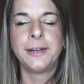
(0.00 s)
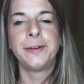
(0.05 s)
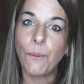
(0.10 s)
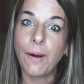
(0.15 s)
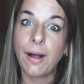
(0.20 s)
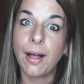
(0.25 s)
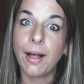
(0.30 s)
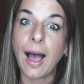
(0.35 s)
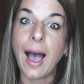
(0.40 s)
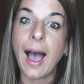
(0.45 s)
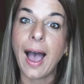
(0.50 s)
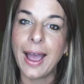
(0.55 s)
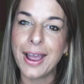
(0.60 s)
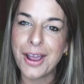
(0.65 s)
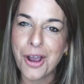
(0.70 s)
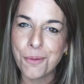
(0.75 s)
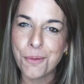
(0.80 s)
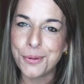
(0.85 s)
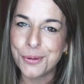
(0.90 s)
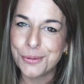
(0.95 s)
Well, I
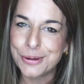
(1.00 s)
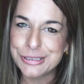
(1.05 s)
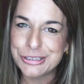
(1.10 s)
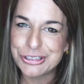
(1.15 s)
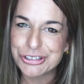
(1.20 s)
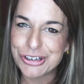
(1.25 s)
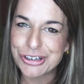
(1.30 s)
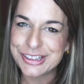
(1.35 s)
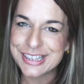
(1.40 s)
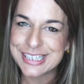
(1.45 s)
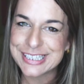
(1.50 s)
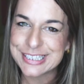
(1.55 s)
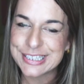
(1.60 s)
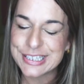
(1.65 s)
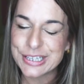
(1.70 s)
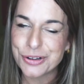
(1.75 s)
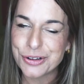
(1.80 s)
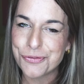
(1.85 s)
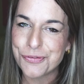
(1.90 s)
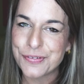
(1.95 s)
hope you enjoyed this
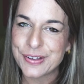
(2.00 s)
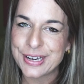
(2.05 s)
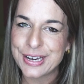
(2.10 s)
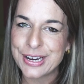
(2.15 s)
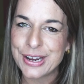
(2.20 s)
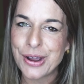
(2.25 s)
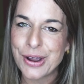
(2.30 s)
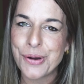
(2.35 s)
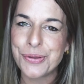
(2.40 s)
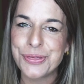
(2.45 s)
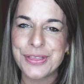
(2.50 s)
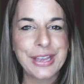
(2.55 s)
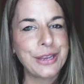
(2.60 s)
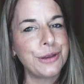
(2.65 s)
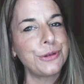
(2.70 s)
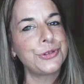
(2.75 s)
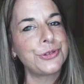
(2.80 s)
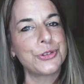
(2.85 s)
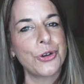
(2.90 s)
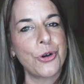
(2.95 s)
little video.
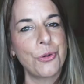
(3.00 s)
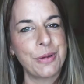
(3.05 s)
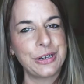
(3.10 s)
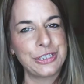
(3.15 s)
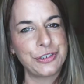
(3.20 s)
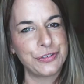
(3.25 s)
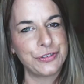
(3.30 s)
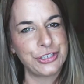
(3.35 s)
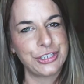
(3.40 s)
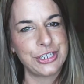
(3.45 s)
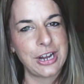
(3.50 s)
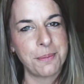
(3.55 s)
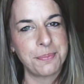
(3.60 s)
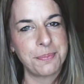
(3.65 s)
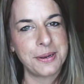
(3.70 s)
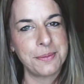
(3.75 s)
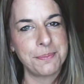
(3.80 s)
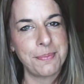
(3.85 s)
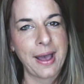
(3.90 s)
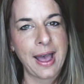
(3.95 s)
Thank you so much for
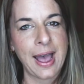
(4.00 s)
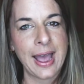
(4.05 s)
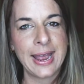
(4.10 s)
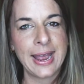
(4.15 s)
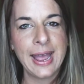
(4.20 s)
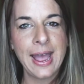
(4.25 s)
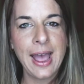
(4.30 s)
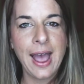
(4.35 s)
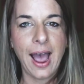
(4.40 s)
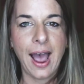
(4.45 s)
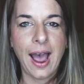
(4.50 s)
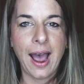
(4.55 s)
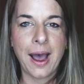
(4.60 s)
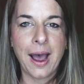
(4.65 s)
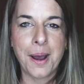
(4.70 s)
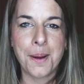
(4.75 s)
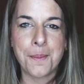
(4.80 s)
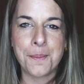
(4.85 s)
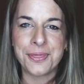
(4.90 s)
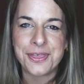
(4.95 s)
stopping by.
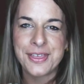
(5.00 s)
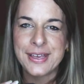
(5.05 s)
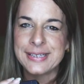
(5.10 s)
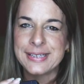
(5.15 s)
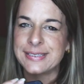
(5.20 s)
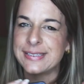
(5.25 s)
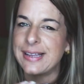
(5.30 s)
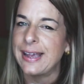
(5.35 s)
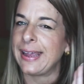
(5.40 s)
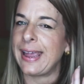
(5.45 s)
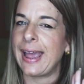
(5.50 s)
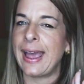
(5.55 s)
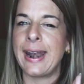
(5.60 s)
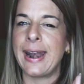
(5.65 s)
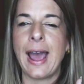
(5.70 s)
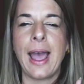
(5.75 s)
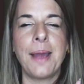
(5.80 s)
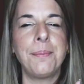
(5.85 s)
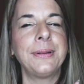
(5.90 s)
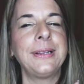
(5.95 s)
Um, this,
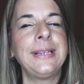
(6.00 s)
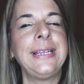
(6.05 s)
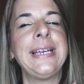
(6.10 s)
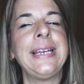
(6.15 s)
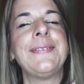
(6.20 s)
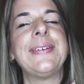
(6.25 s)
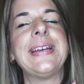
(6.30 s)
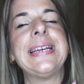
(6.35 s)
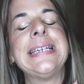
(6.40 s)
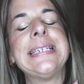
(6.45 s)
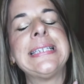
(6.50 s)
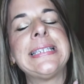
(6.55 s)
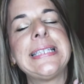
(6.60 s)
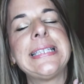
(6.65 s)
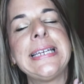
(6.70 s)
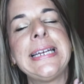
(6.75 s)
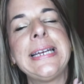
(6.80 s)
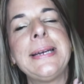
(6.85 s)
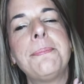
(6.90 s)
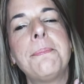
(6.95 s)
again, I believe is
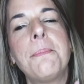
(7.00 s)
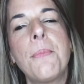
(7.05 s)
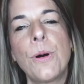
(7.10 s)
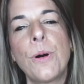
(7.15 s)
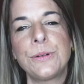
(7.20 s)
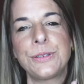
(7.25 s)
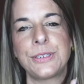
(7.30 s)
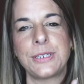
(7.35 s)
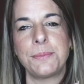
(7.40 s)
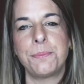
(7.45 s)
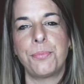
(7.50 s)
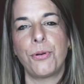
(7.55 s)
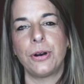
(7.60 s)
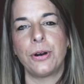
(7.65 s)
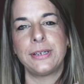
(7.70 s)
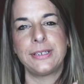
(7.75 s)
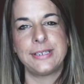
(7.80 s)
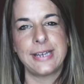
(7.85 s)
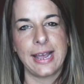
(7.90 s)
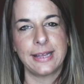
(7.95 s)
the most
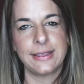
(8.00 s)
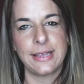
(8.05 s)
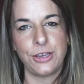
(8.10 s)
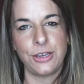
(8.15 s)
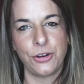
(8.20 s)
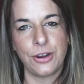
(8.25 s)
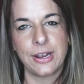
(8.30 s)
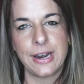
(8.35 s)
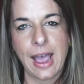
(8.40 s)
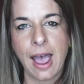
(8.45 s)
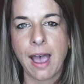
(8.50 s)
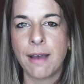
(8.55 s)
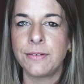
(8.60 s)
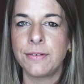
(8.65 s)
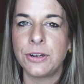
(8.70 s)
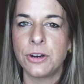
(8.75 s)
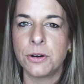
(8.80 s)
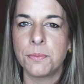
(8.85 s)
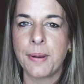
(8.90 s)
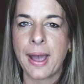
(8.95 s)
important tech that you can have
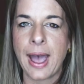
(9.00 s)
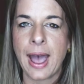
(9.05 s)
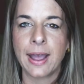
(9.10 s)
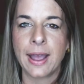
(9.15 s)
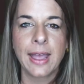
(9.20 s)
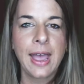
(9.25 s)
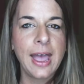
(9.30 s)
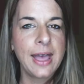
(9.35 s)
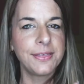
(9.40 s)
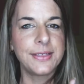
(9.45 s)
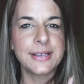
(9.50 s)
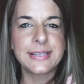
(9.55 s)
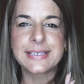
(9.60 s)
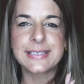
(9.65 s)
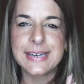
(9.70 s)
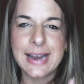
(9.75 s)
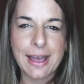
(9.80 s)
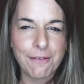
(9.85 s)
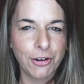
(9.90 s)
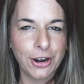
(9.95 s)
in your bag.
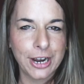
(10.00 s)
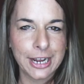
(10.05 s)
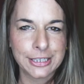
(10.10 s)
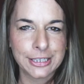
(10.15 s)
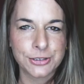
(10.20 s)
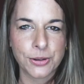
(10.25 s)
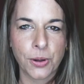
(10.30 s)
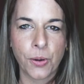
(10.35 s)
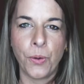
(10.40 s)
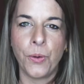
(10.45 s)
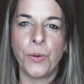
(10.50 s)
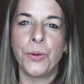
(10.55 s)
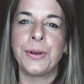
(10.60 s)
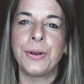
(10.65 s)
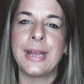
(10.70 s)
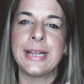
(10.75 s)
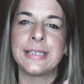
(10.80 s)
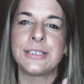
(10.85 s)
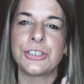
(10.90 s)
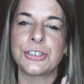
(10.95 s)
This never gets old.
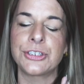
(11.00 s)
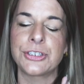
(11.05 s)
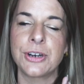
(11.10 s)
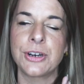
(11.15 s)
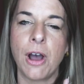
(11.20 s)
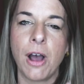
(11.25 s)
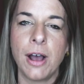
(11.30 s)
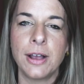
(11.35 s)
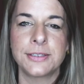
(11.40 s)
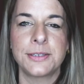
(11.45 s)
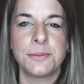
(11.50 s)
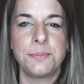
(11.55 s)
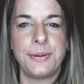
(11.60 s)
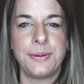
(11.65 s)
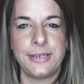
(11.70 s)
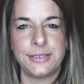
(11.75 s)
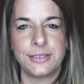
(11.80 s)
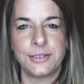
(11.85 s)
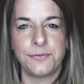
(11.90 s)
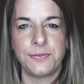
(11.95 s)
It's just an awesome
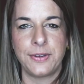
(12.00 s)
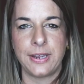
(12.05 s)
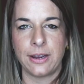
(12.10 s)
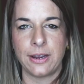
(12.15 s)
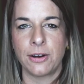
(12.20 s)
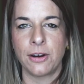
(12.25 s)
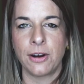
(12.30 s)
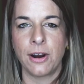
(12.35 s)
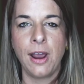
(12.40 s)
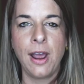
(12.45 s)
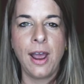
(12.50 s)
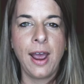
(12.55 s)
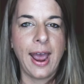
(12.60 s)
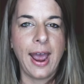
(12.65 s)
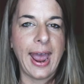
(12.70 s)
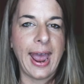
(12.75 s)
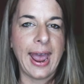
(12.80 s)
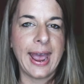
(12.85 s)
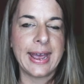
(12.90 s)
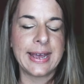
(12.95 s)
piece of gear.
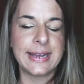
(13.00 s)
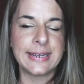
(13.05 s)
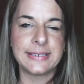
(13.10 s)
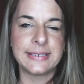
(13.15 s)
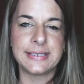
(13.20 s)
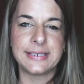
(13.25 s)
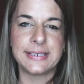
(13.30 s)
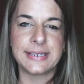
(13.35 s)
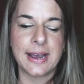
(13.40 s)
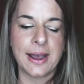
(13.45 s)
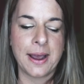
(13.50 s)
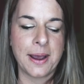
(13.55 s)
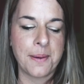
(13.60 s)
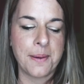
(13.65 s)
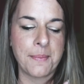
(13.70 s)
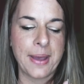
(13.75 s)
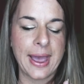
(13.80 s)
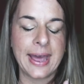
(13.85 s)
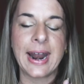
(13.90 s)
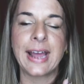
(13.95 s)
And,
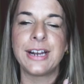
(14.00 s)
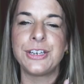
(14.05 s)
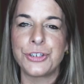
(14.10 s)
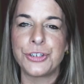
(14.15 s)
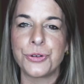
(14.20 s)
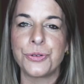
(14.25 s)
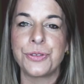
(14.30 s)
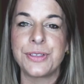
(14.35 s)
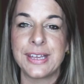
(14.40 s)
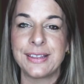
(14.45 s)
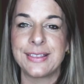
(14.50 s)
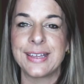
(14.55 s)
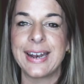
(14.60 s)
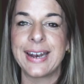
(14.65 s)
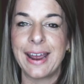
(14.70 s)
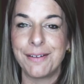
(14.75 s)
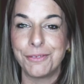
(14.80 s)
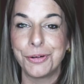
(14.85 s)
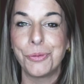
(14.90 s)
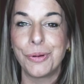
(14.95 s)
um, and I do think that
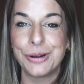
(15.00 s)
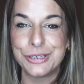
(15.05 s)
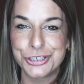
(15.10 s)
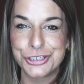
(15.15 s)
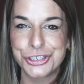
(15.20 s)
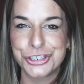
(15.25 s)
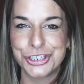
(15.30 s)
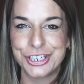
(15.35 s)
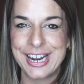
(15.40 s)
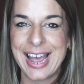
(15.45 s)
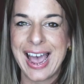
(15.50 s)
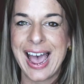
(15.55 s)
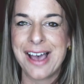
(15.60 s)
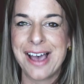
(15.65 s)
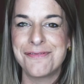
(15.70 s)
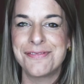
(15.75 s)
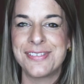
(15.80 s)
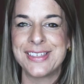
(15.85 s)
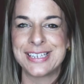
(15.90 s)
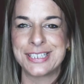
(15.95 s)
everyone should
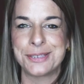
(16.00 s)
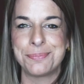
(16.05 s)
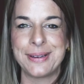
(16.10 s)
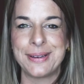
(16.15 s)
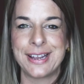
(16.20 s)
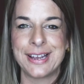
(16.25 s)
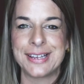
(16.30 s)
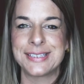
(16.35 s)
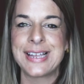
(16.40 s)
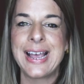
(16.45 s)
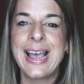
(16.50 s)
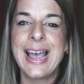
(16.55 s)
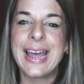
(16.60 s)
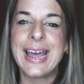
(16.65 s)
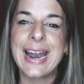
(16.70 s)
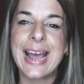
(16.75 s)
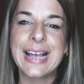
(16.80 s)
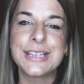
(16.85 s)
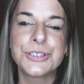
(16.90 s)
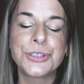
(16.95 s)
have this because
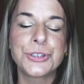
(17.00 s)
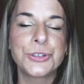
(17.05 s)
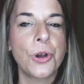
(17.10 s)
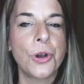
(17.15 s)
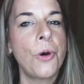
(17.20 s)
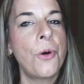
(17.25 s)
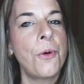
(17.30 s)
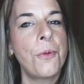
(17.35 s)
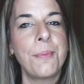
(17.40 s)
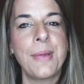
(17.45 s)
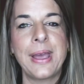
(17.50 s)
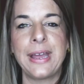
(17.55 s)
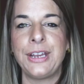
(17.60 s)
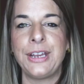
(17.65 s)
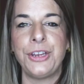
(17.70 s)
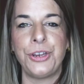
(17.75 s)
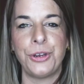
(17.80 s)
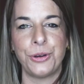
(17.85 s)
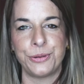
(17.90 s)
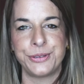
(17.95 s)
it has so
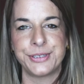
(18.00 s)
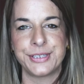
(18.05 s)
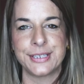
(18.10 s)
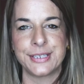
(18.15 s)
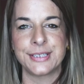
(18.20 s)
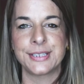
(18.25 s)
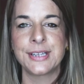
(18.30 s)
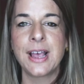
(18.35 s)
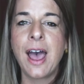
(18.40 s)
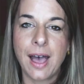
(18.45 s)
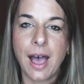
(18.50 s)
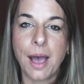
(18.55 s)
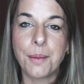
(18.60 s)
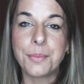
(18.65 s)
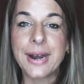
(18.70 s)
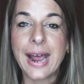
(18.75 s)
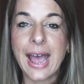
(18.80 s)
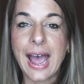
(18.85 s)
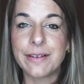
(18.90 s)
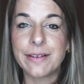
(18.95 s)
many uses.
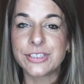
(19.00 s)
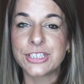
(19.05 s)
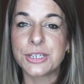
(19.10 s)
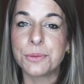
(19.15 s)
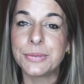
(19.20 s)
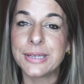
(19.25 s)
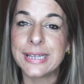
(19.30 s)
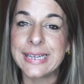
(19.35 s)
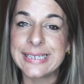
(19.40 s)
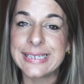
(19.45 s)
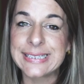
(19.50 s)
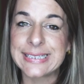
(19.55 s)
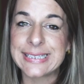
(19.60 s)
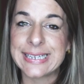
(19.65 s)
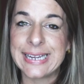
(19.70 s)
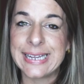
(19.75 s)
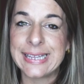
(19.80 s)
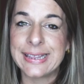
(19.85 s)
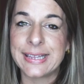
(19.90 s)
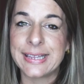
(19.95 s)
I'm gonna have some links
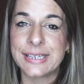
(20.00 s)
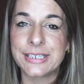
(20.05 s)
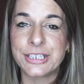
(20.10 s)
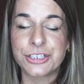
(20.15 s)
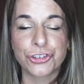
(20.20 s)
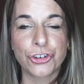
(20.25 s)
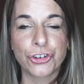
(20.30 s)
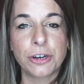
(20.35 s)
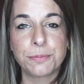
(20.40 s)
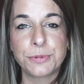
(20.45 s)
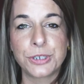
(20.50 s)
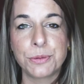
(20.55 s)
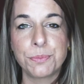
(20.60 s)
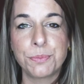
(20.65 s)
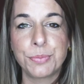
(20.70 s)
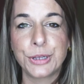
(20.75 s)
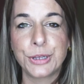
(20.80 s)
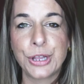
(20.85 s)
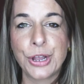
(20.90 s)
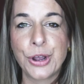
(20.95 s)
in the
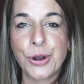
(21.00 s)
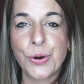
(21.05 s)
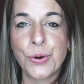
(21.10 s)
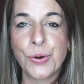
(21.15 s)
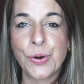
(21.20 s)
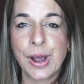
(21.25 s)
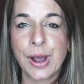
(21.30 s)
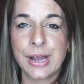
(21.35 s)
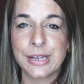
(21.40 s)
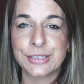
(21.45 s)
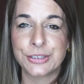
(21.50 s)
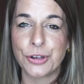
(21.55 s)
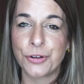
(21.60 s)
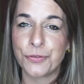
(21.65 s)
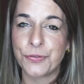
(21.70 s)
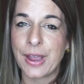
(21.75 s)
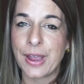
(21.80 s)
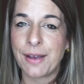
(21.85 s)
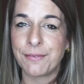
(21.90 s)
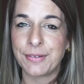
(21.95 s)
description below, uh, so
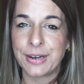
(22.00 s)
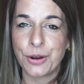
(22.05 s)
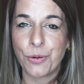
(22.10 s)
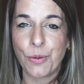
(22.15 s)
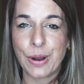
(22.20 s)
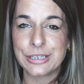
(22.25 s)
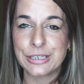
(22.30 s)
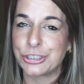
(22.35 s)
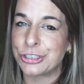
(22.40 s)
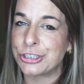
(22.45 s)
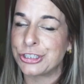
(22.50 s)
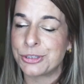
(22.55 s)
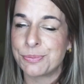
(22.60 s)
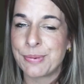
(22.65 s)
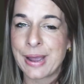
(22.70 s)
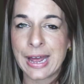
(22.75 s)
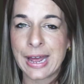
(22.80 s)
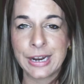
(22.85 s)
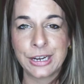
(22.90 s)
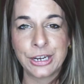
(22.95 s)
if you have any questions
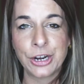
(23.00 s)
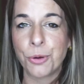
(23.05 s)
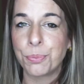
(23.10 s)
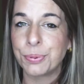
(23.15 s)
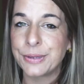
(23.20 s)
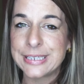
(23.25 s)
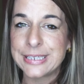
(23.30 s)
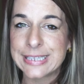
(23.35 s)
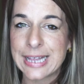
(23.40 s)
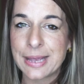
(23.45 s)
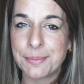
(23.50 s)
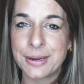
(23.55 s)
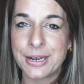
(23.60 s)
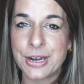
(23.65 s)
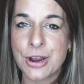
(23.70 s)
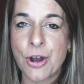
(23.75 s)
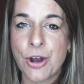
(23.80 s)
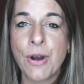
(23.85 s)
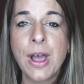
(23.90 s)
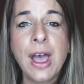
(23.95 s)
about it, you know, please let me
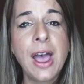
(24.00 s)
know.